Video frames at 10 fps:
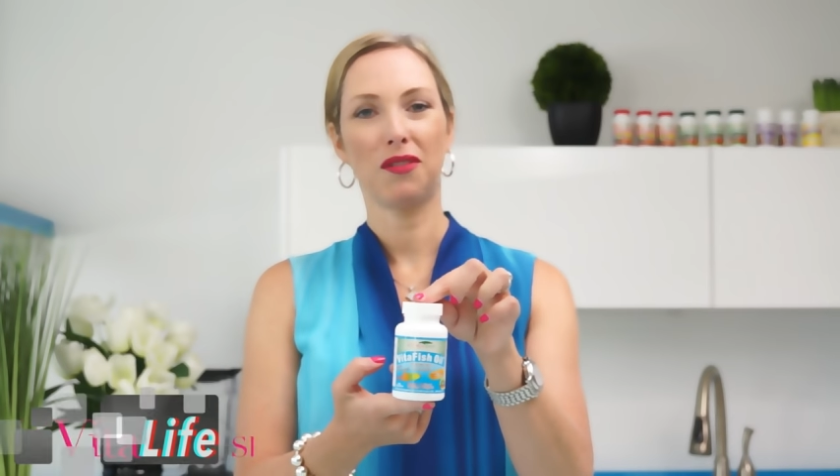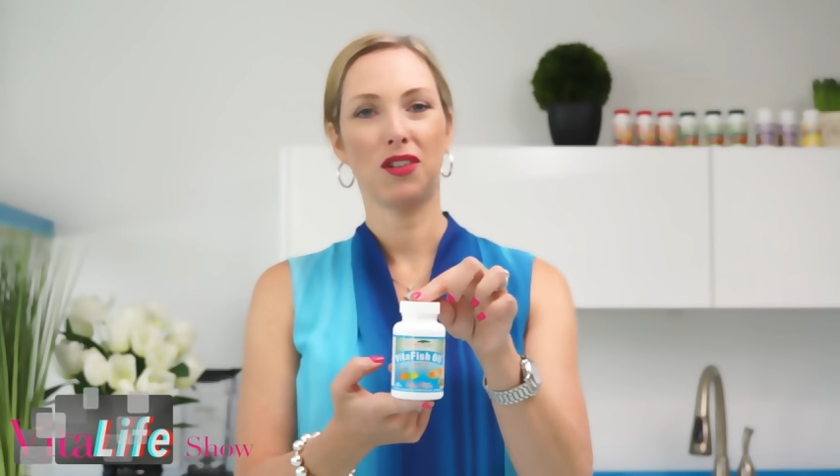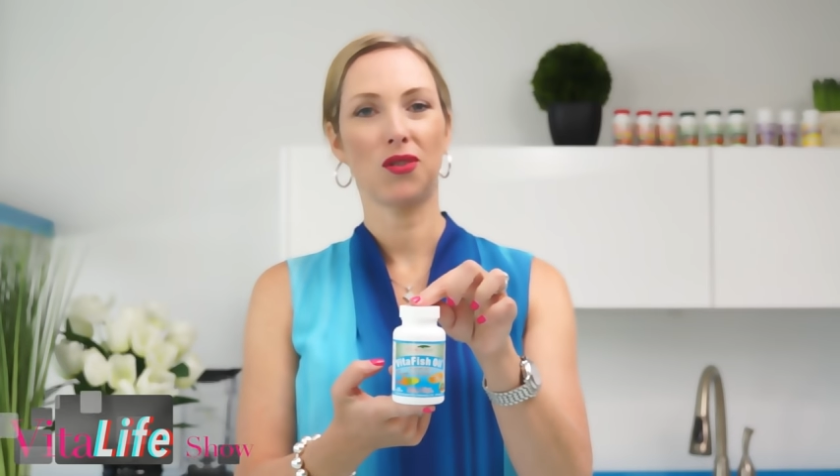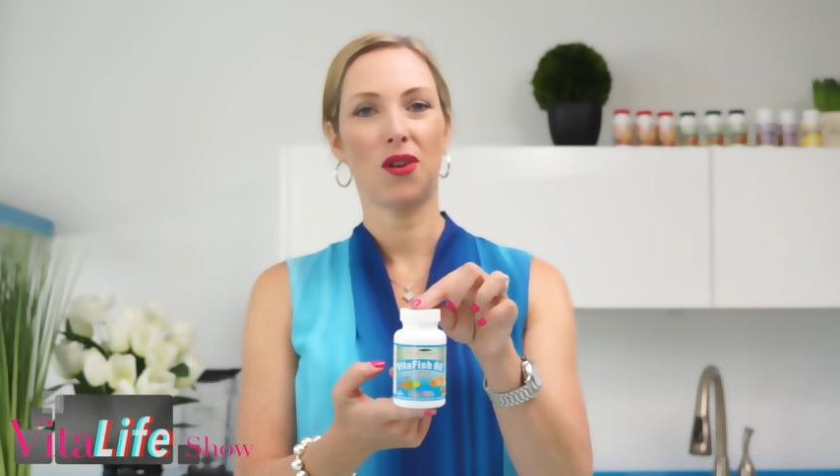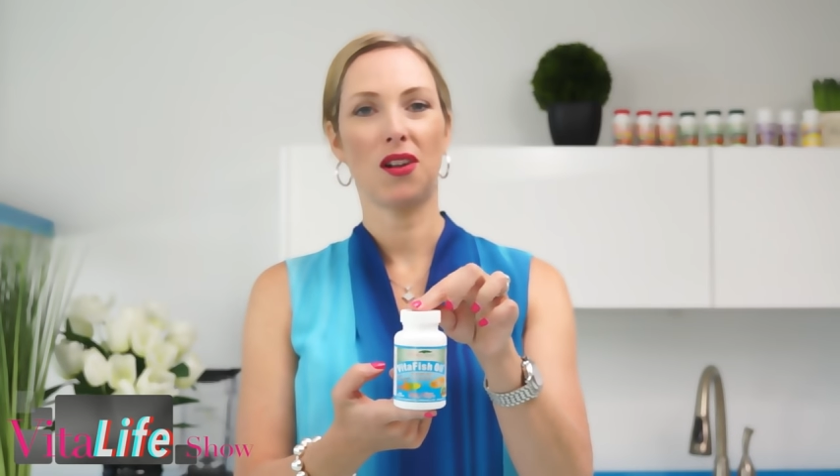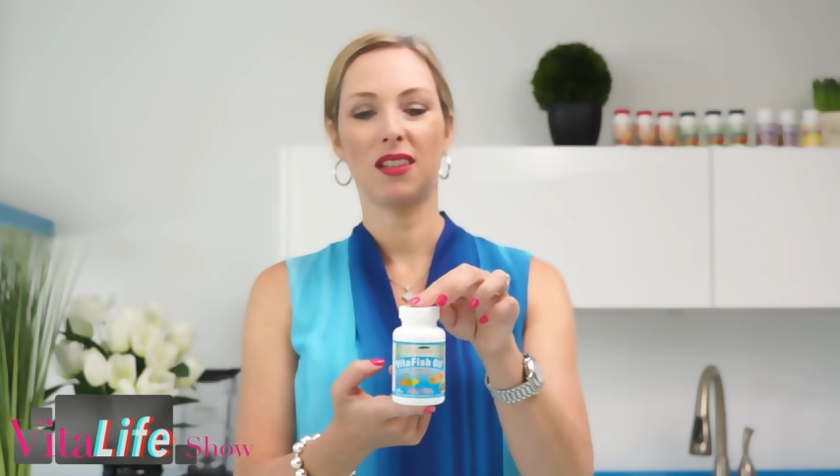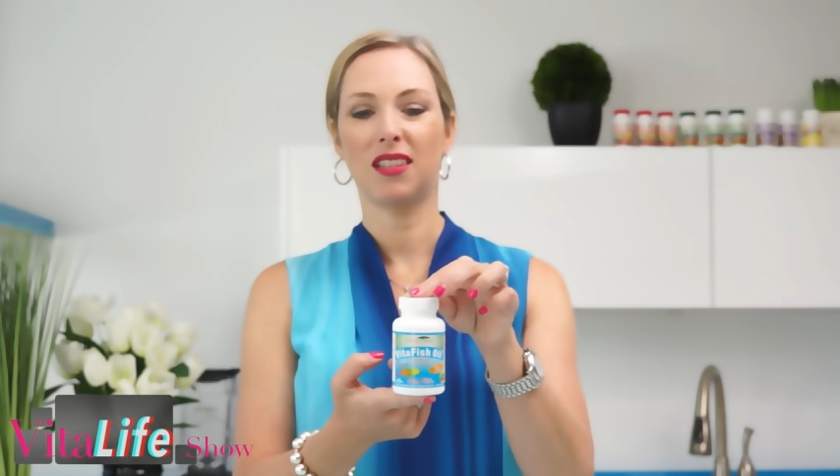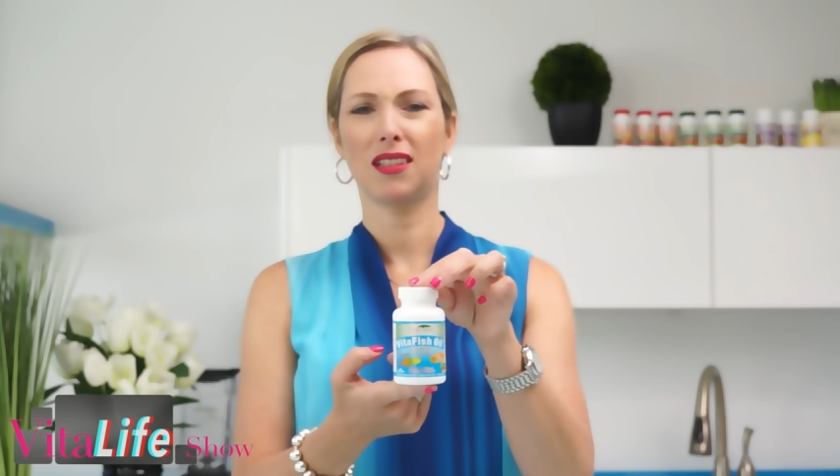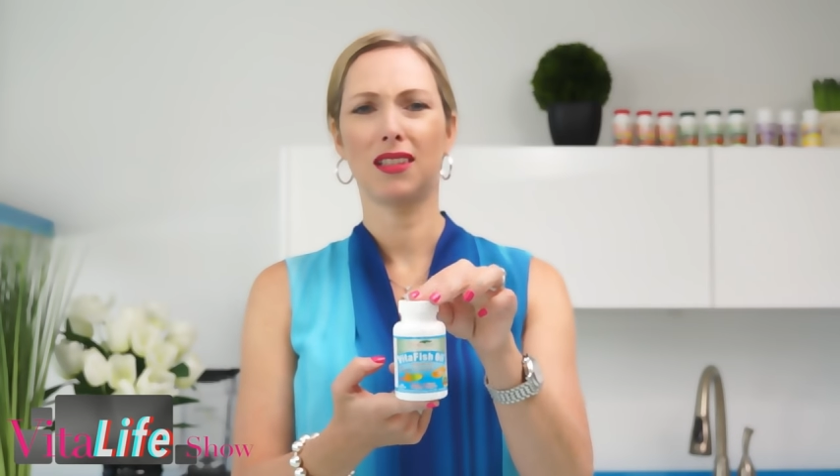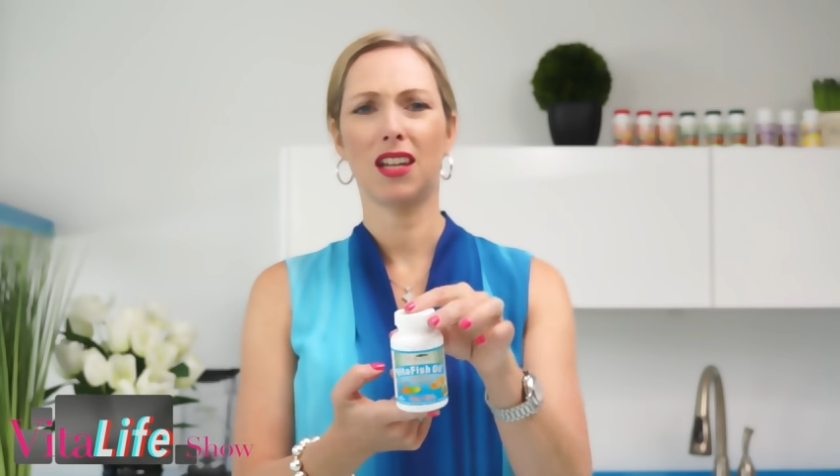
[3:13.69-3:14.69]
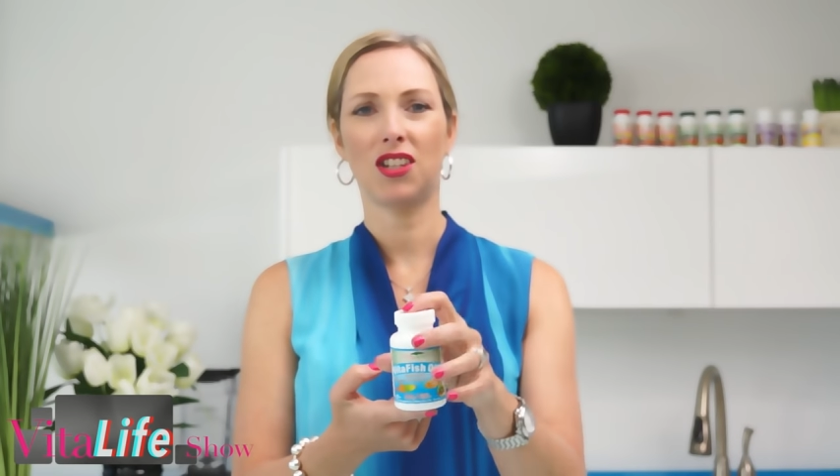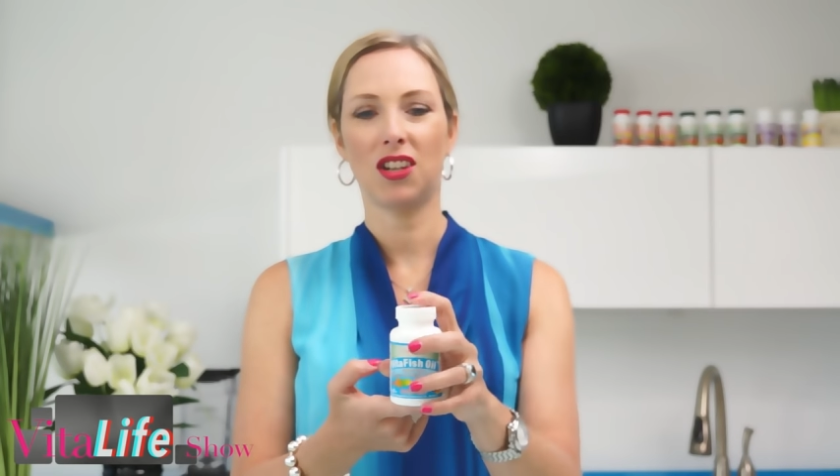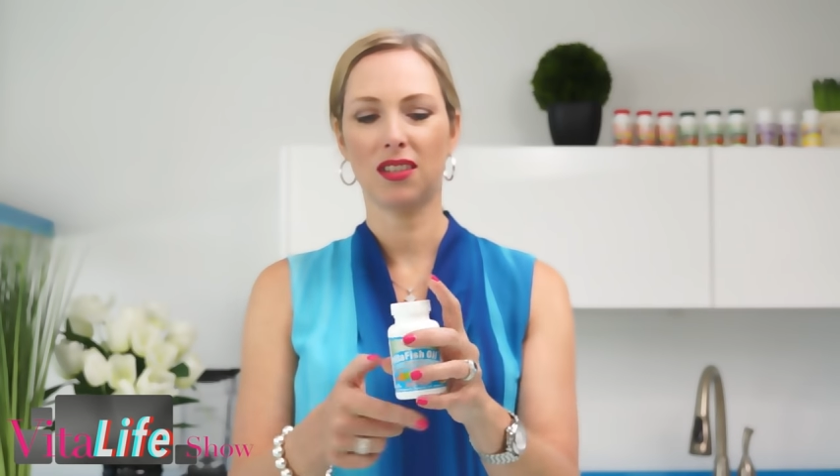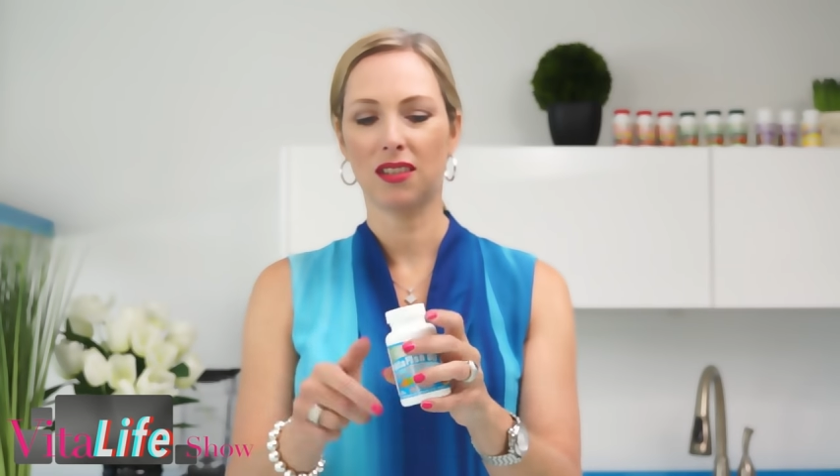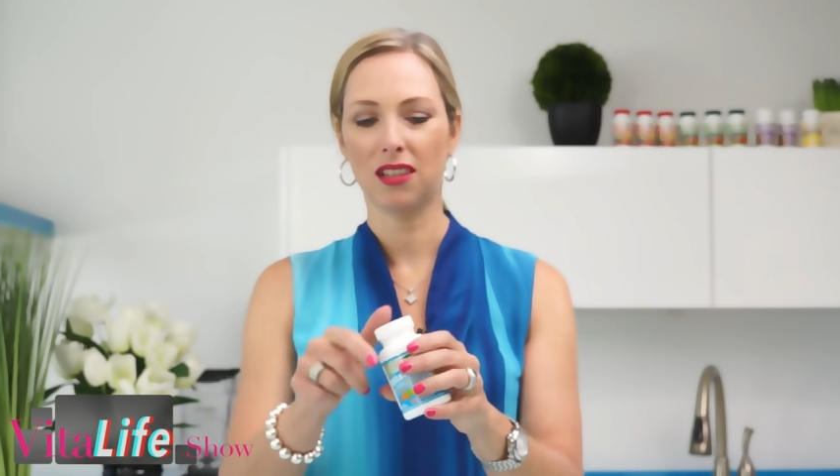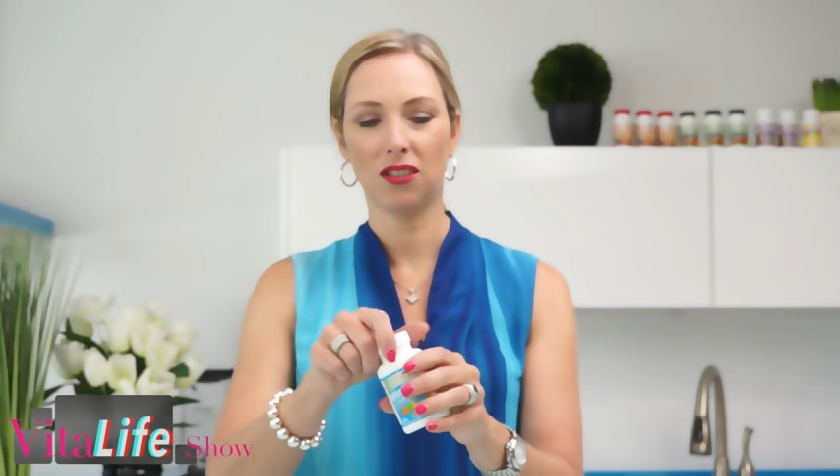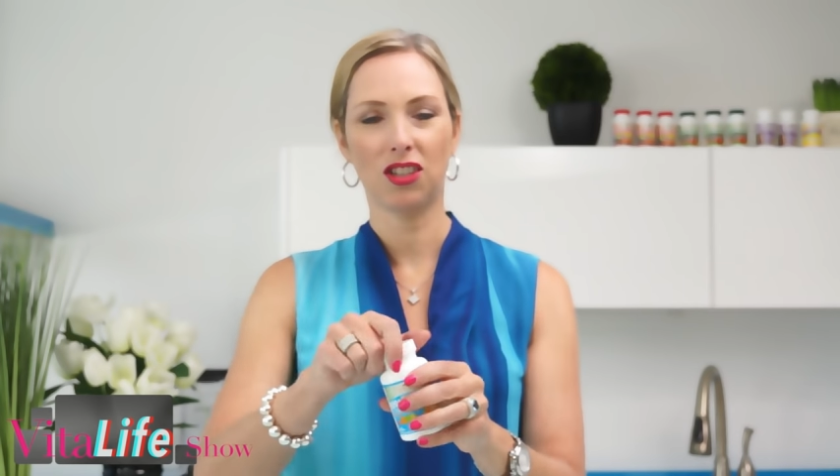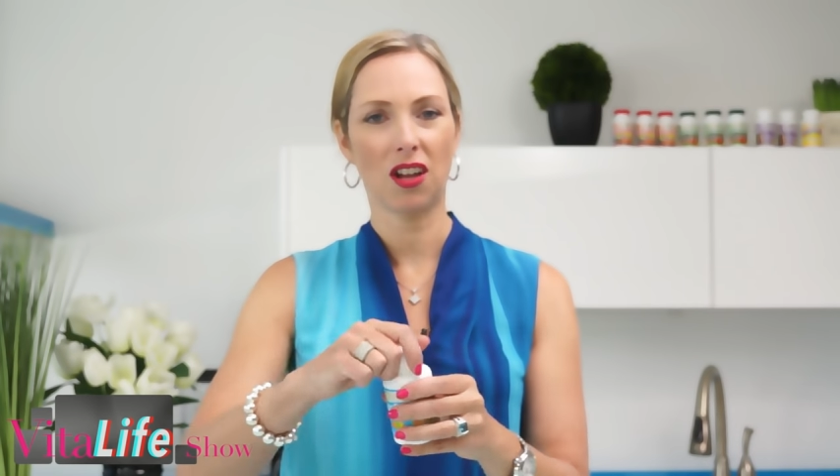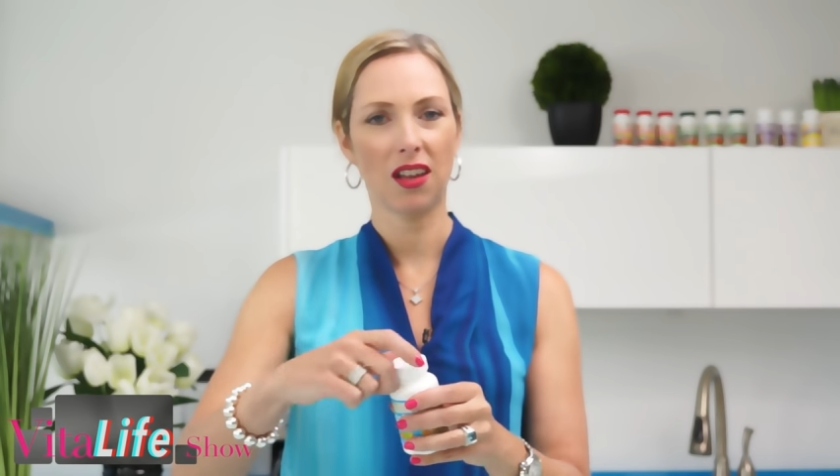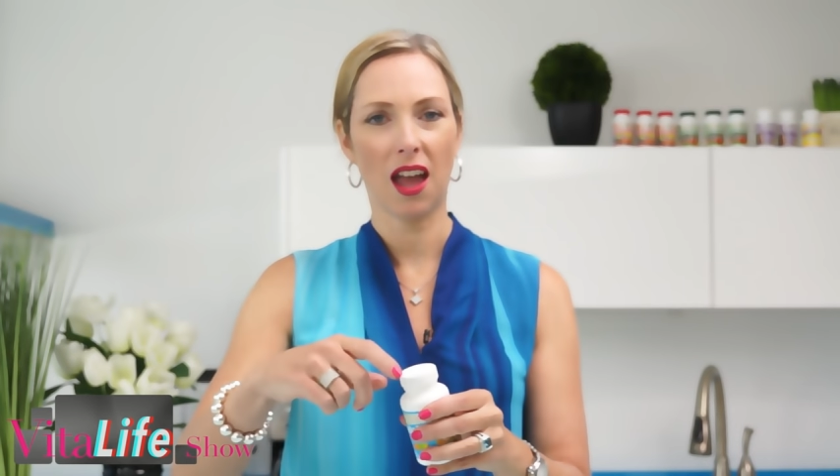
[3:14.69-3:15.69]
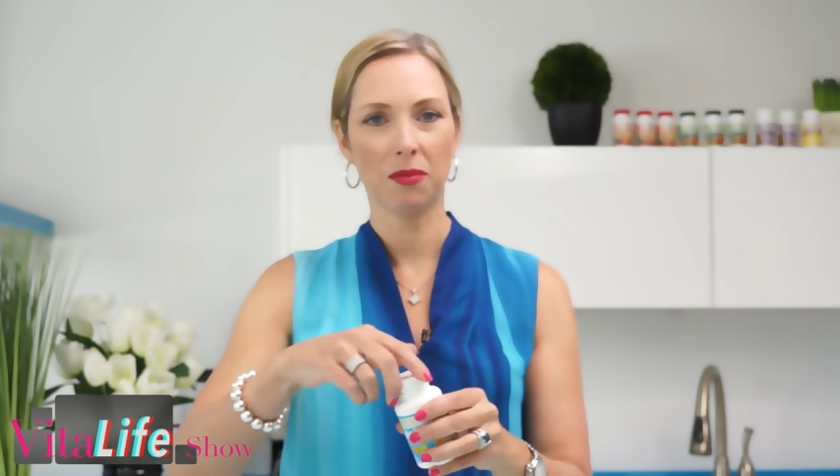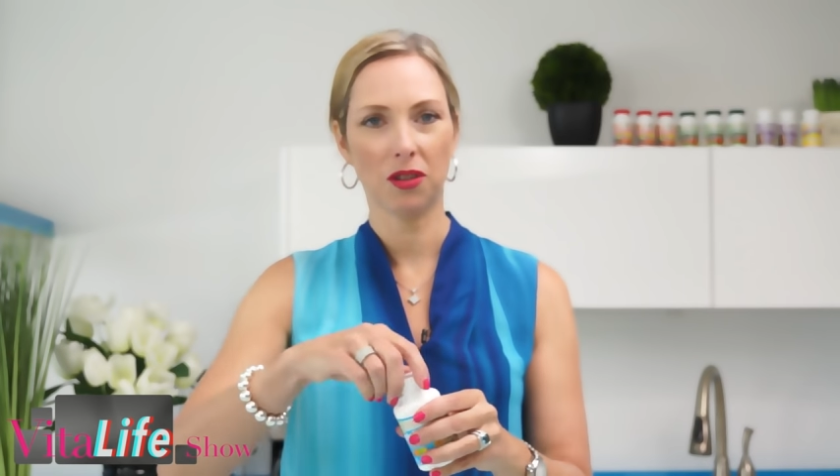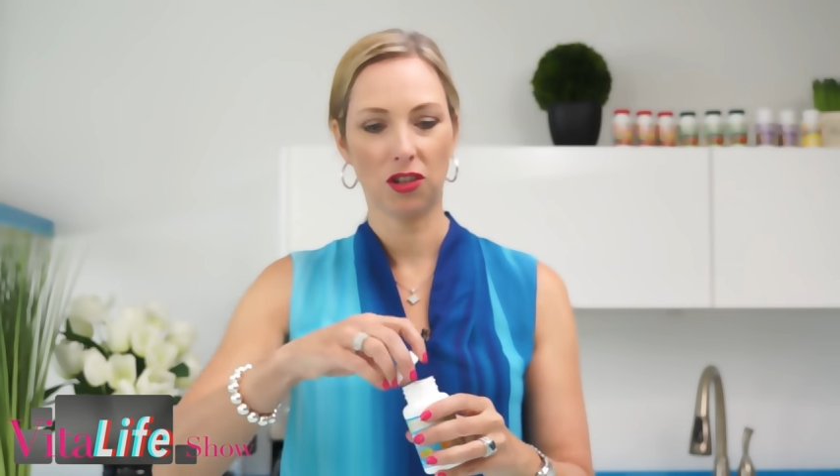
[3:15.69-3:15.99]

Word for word: Fish oil, delicious little gel caps.